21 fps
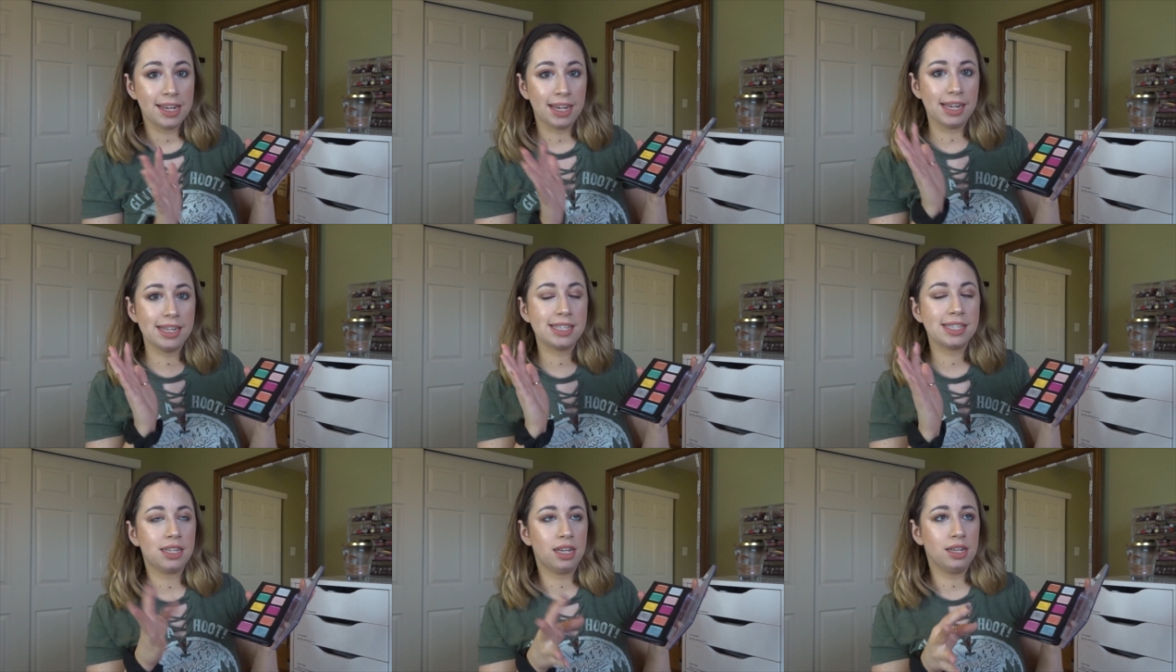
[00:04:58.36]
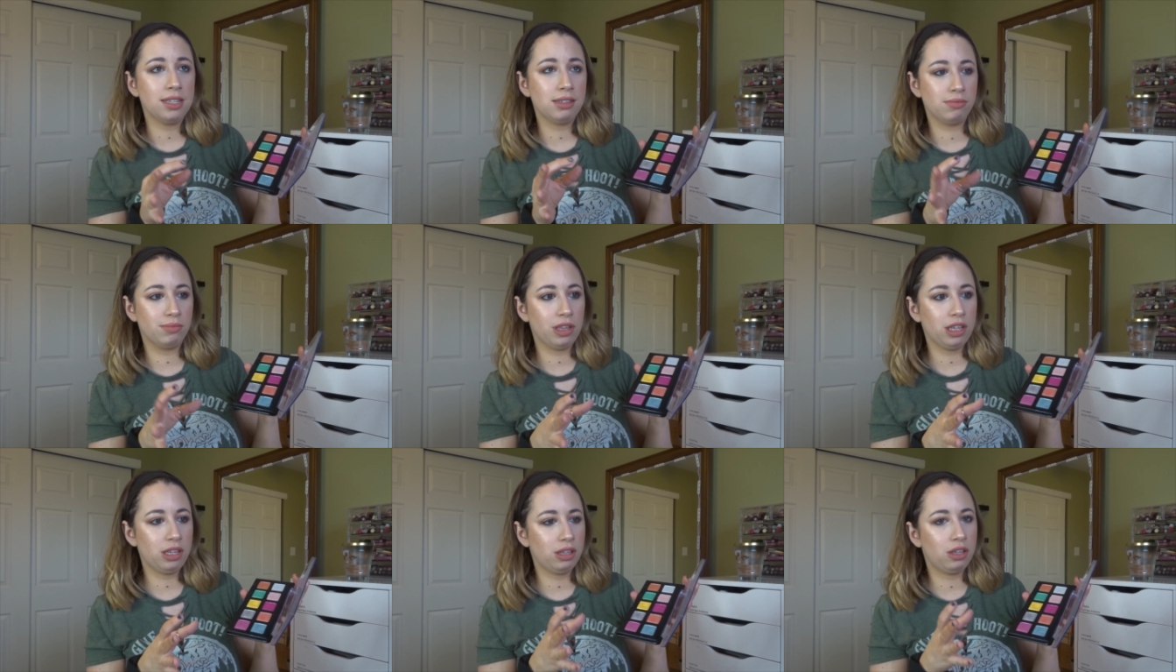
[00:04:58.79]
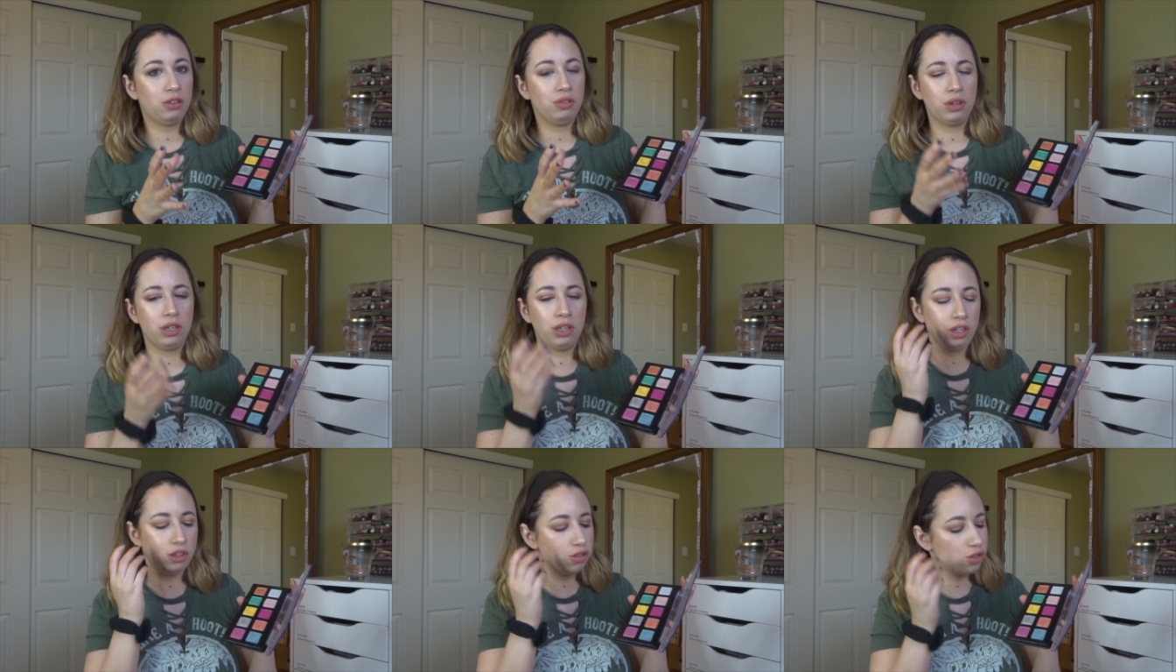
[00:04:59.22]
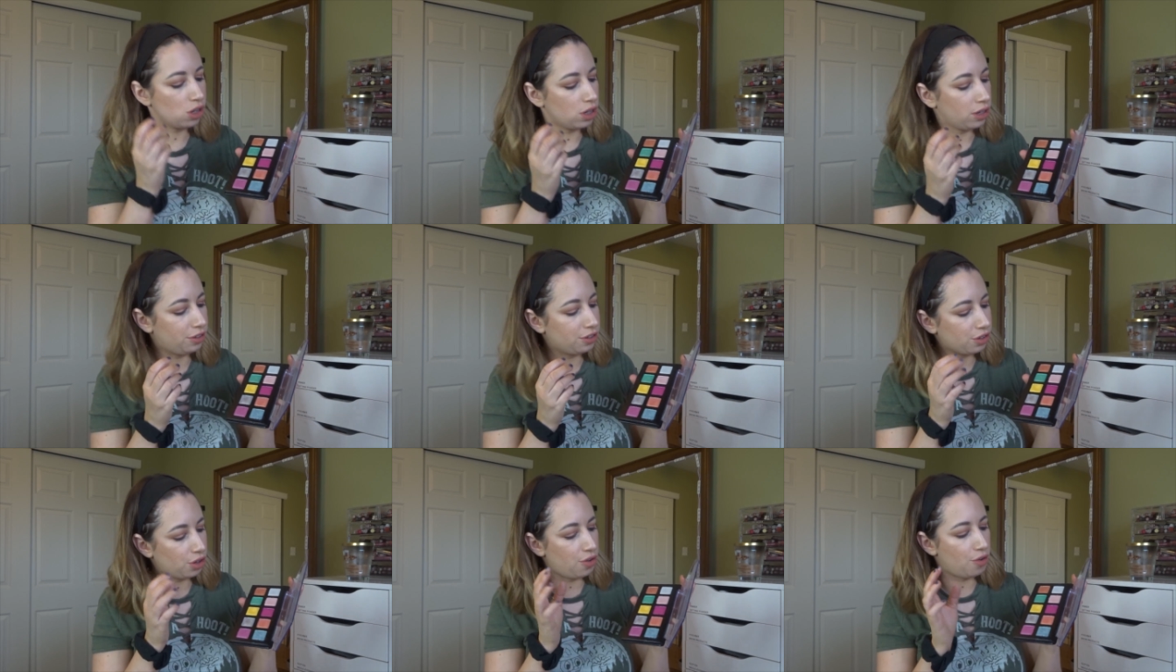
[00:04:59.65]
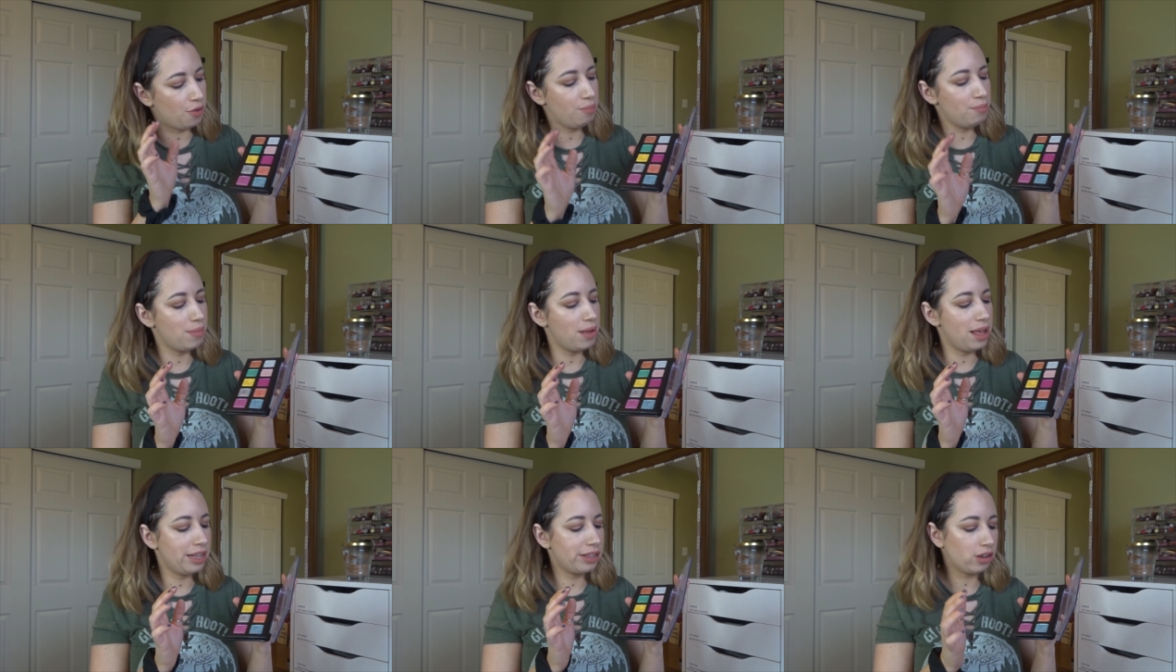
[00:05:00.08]
It's not something you can use on its
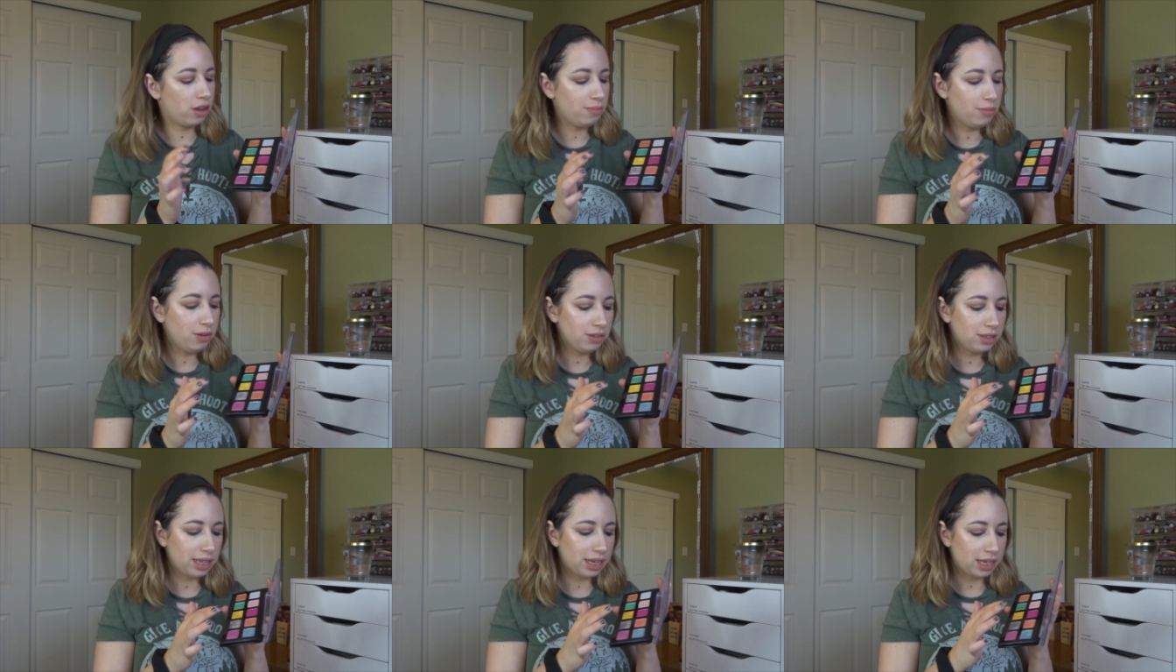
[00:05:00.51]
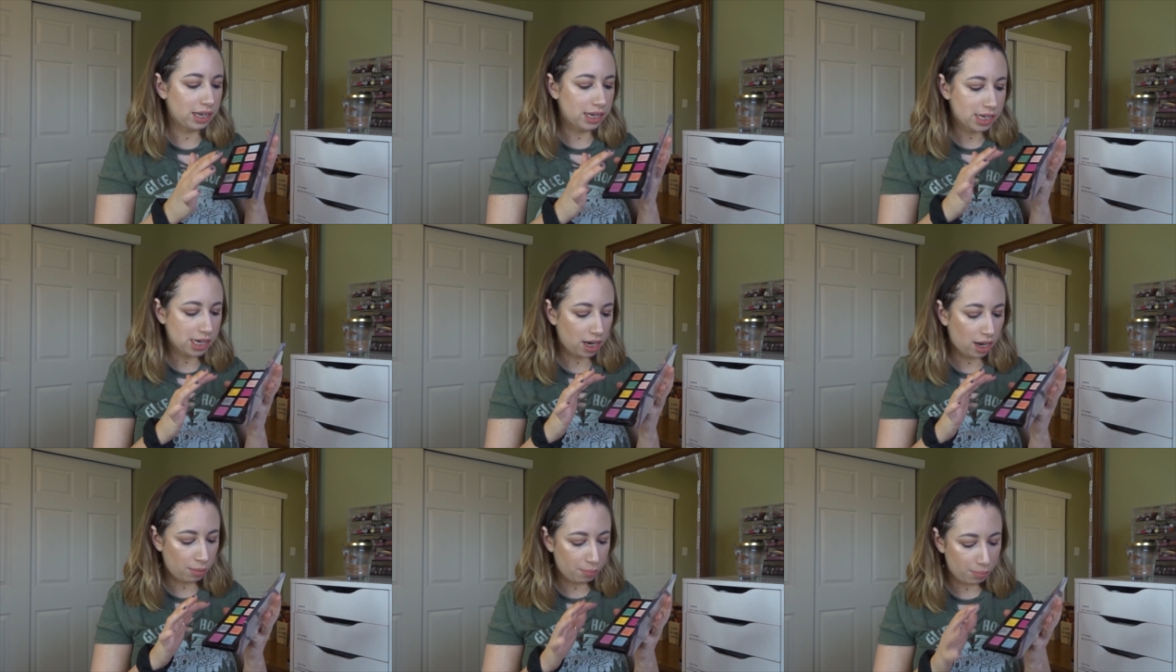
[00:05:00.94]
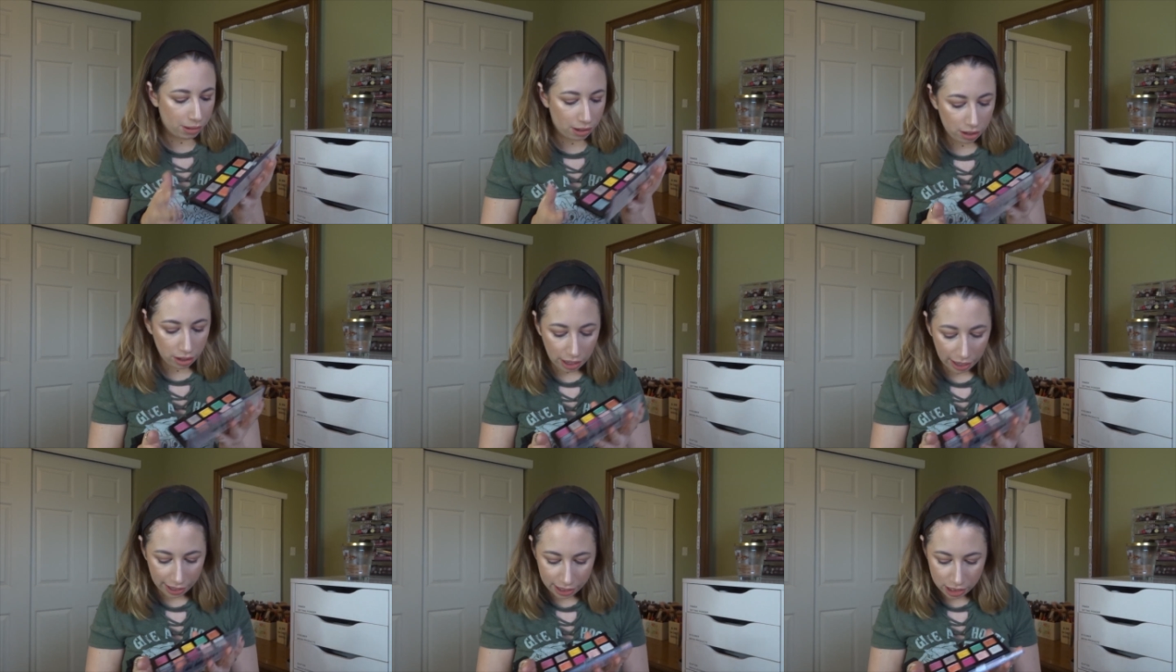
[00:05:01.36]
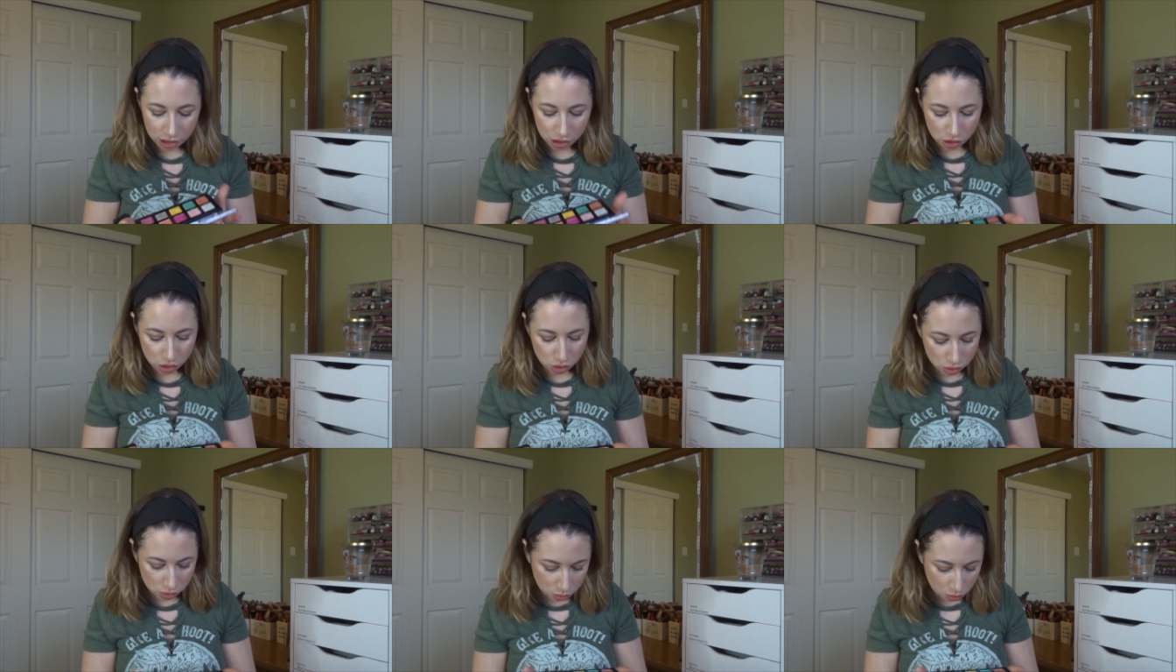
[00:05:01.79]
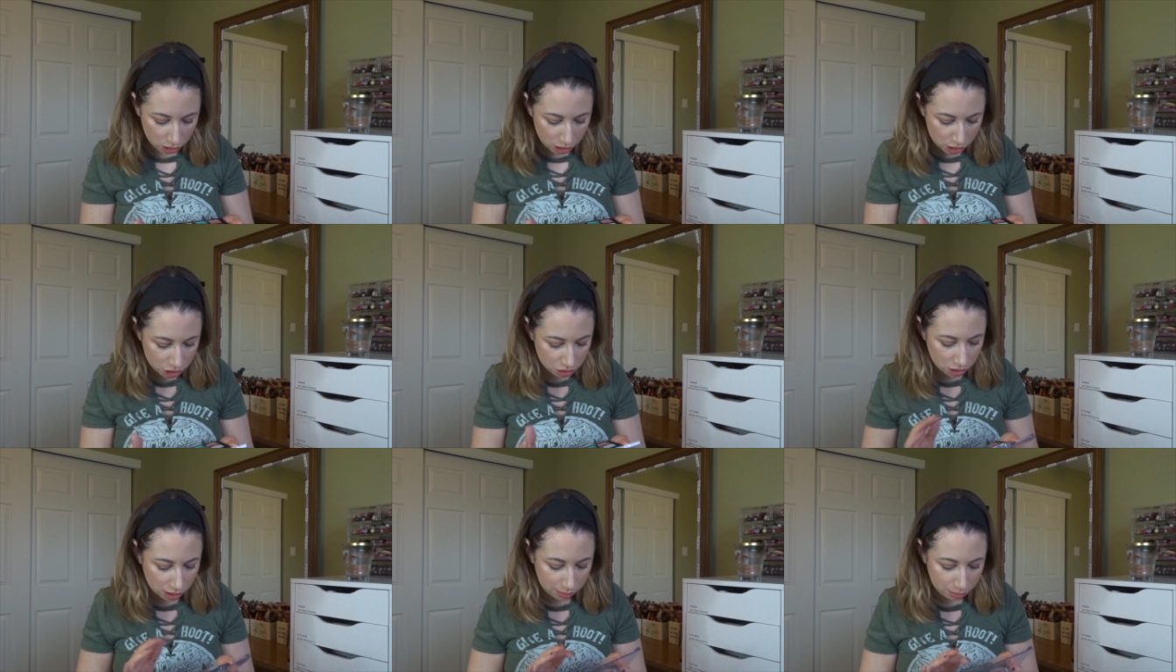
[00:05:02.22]
own. It's almost like a topper. I can
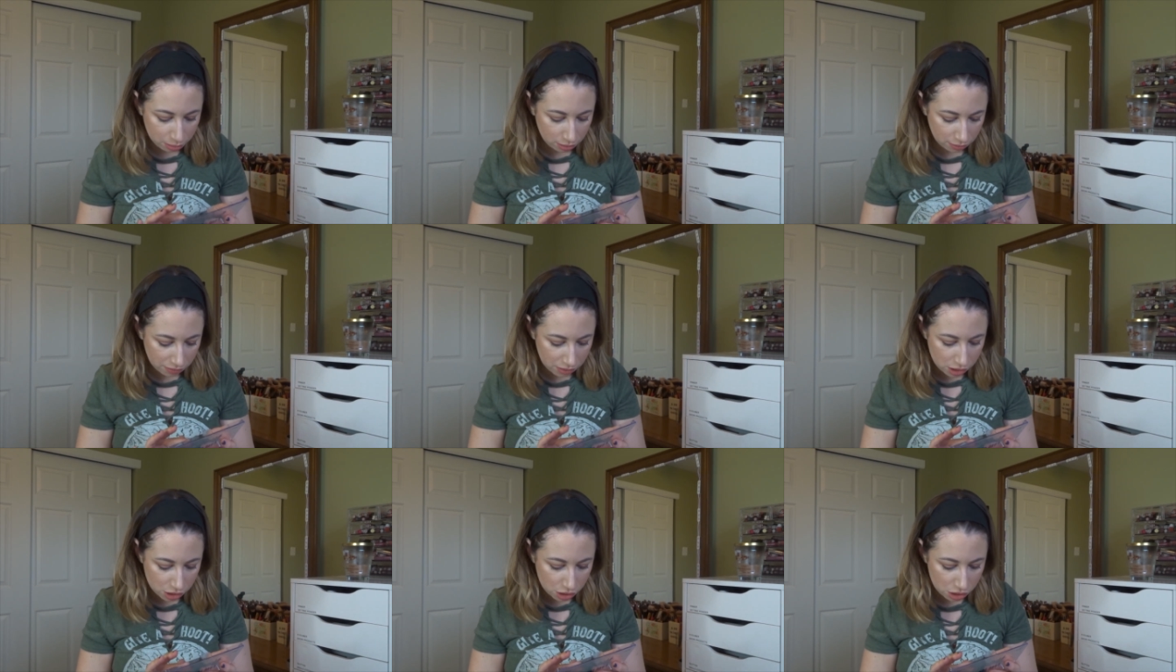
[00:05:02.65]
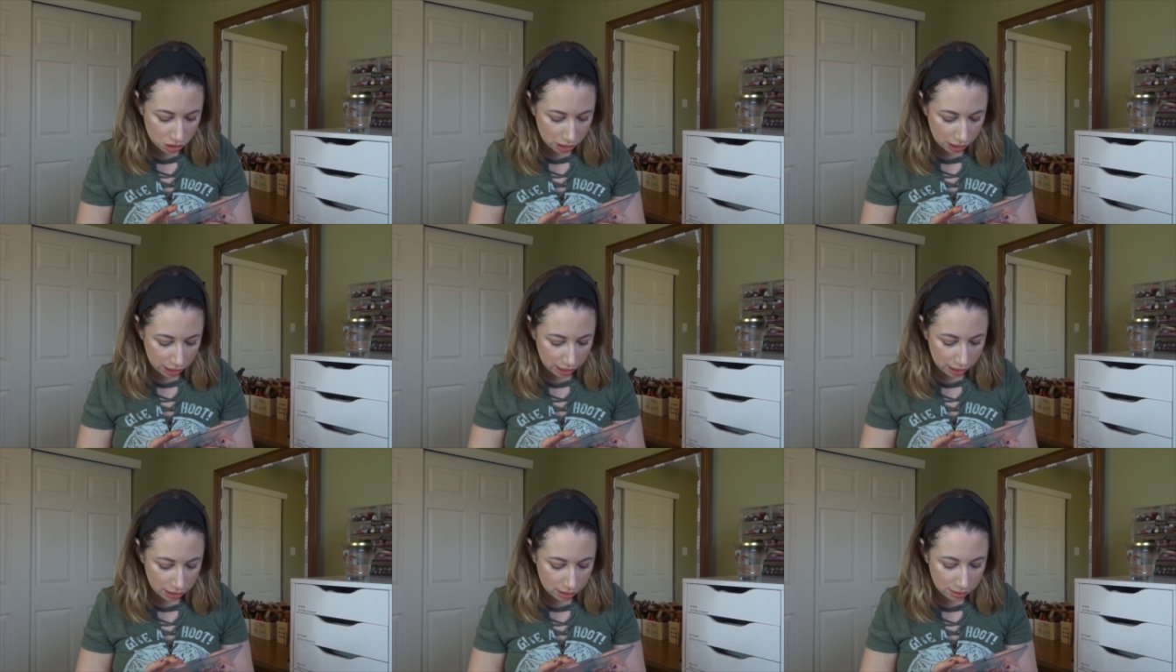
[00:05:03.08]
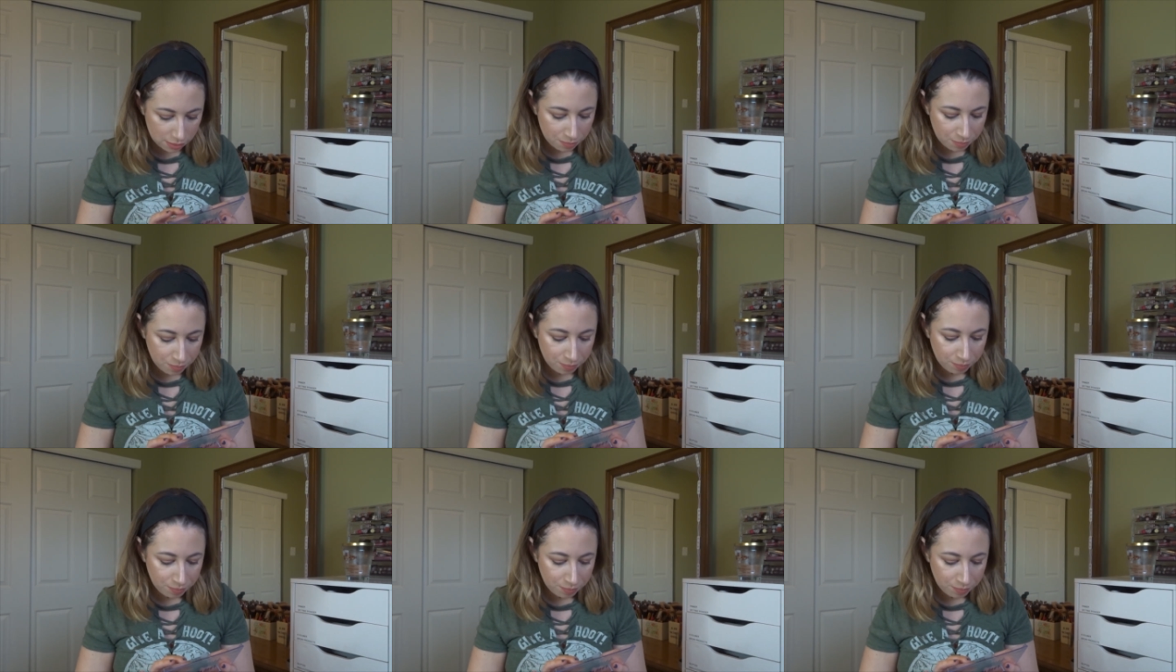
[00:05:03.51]
swatch a couple of the shades.